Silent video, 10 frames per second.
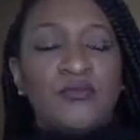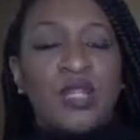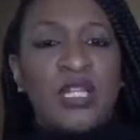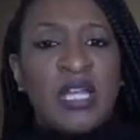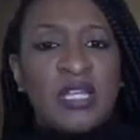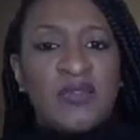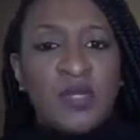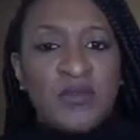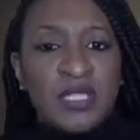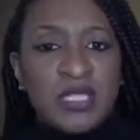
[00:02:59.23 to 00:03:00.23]
if you
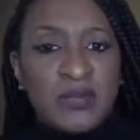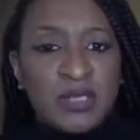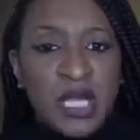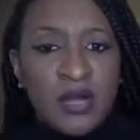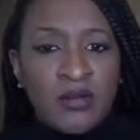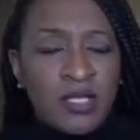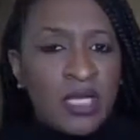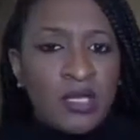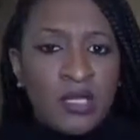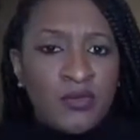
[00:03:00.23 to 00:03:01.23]
have a stepchild and
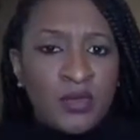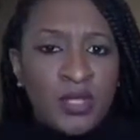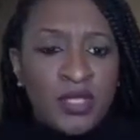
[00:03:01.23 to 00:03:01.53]
they live with